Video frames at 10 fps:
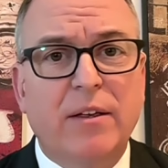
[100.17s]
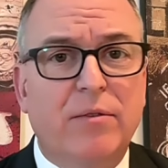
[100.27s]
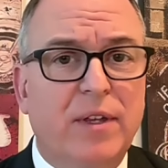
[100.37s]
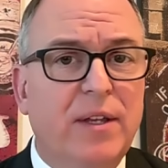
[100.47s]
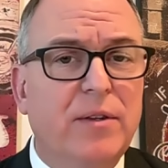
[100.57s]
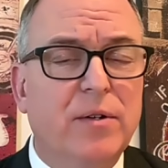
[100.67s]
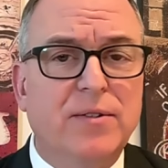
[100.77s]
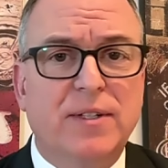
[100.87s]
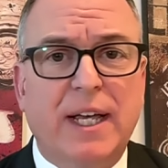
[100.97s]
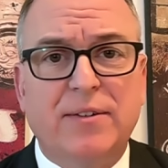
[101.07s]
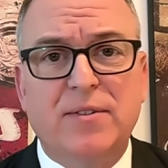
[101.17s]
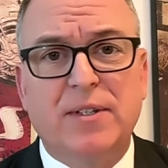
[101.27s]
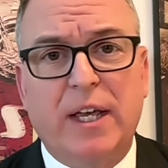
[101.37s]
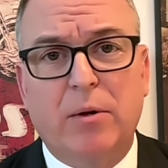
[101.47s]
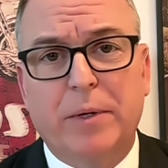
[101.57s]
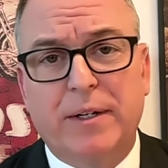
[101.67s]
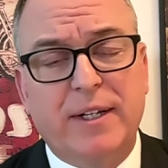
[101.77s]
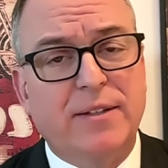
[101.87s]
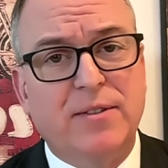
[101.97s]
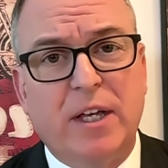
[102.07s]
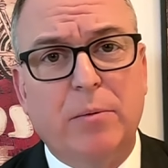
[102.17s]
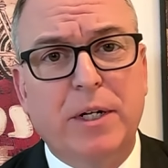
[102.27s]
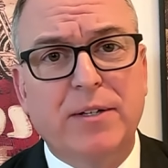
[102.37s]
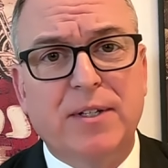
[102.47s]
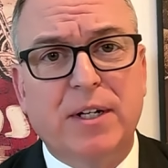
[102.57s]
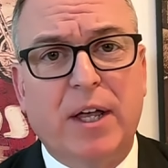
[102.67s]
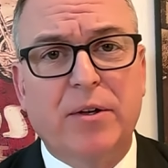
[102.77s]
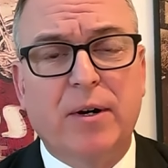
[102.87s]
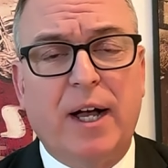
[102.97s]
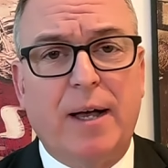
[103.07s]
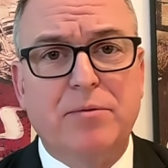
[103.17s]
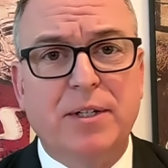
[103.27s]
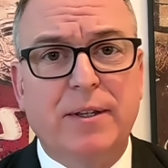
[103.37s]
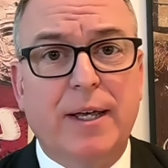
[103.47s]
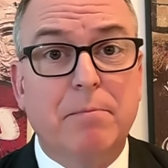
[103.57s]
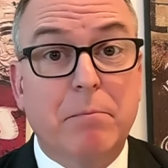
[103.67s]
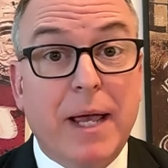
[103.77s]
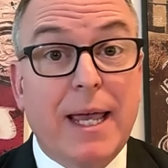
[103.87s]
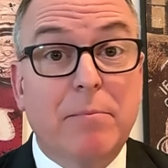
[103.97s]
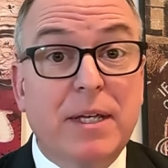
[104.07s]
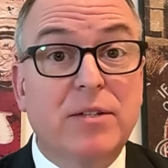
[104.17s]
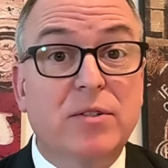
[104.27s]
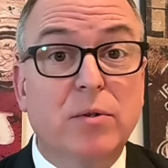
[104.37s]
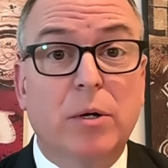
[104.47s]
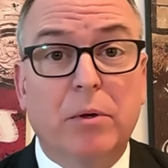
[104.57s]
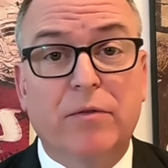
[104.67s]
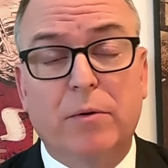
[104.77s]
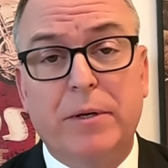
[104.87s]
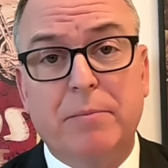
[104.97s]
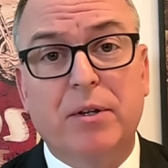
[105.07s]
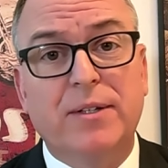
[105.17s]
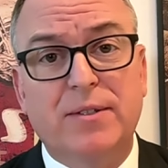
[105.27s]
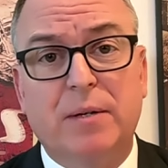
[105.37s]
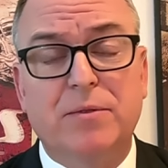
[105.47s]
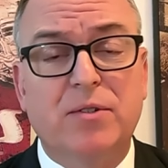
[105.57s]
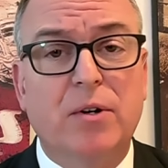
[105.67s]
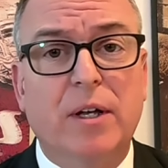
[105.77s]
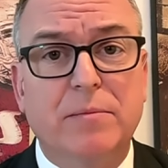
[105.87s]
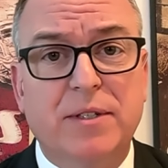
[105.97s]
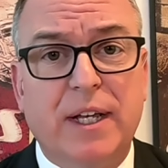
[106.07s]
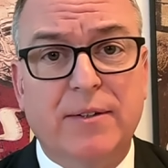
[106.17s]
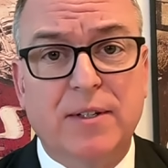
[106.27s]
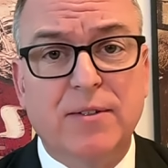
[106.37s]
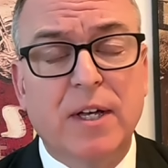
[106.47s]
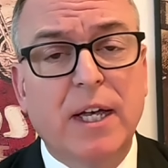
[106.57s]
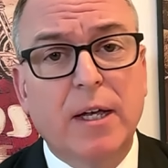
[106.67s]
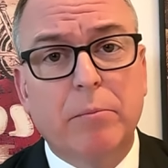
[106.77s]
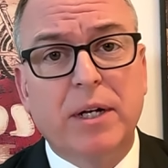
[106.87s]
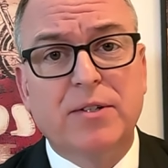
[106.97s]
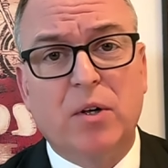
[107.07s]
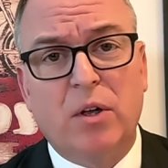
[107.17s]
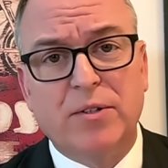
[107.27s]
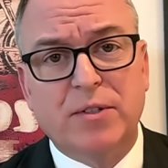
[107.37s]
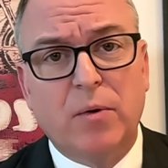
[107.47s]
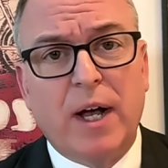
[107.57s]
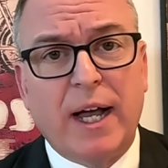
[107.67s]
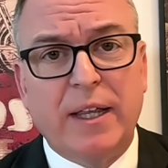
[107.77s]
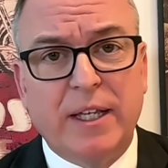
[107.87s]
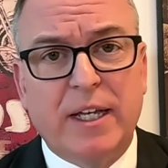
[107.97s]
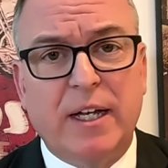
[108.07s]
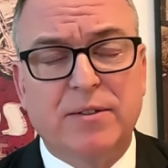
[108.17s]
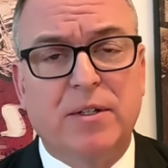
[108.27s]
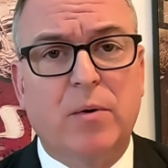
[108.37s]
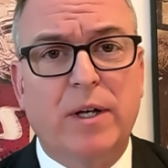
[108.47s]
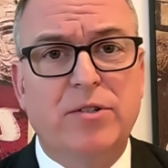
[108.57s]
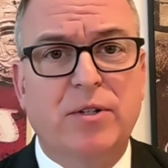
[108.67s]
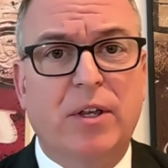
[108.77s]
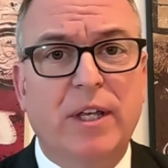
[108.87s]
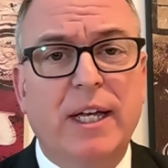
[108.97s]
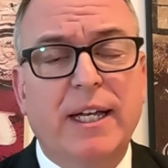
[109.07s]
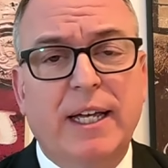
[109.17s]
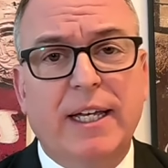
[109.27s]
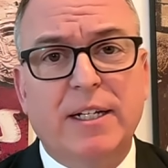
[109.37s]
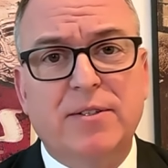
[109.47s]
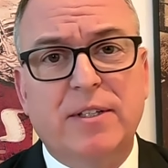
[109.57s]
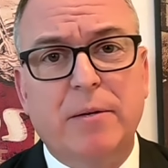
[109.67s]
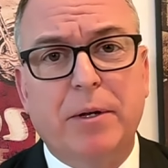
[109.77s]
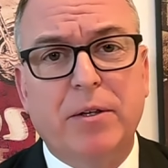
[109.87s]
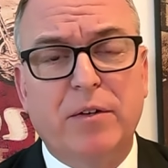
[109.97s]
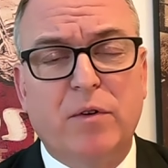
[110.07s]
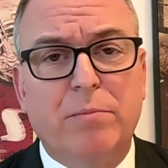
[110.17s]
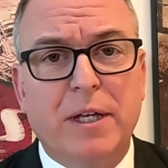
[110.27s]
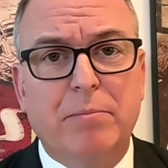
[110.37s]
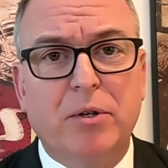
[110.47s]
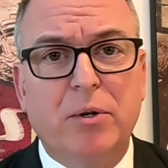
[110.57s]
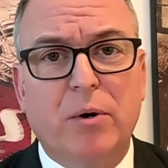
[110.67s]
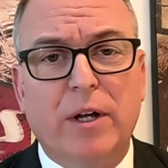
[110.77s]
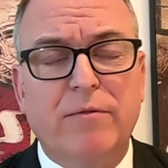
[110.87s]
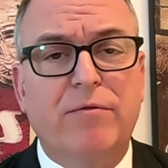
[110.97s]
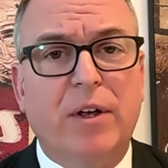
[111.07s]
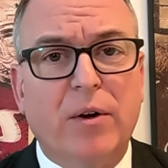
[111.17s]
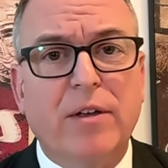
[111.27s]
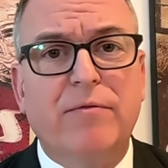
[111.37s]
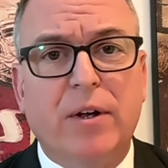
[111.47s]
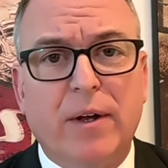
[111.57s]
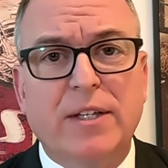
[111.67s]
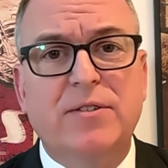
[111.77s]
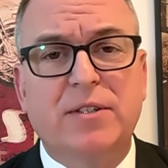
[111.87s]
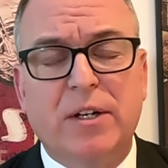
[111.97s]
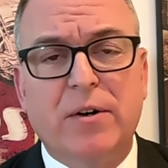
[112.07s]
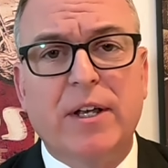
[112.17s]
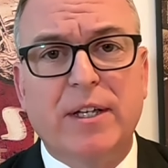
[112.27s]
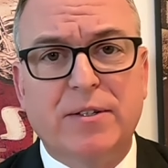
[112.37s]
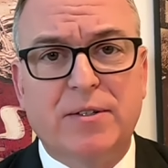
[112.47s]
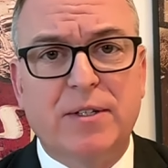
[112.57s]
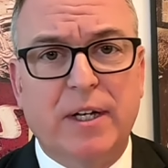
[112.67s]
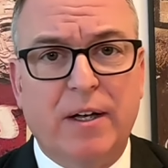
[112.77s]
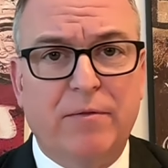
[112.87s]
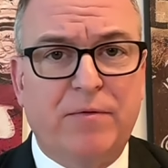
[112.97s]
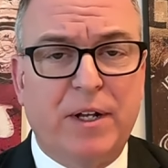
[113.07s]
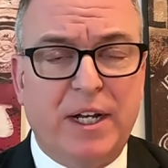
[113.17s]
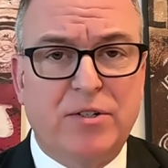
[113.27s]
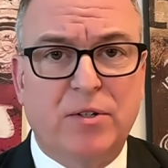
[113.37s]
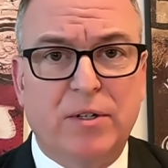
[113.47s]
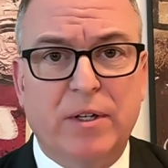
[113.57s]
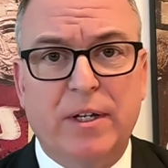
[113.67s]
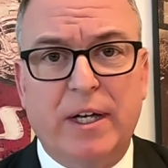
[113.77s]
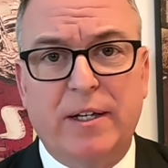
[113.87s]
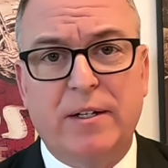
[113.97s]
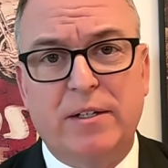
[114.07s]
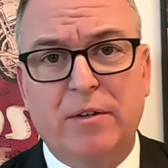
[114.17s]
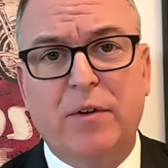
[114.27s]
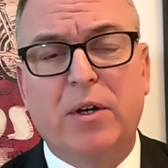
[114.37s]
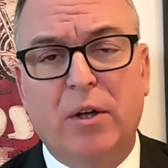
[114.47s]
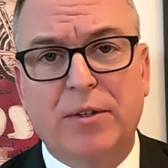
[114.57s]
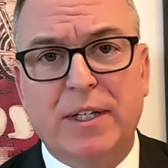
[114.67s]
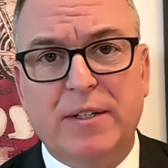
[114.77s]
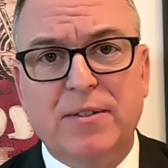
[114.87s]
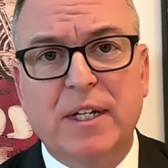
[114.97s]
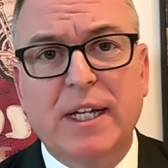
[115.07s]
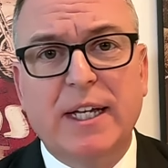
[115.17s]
Then there's debt settlement. Debt settlement is another option that may be suitable for people in some circumstances, but it's also highly consequential. And it's typically for people who are in very, very serious uh, financial uh, difficulties,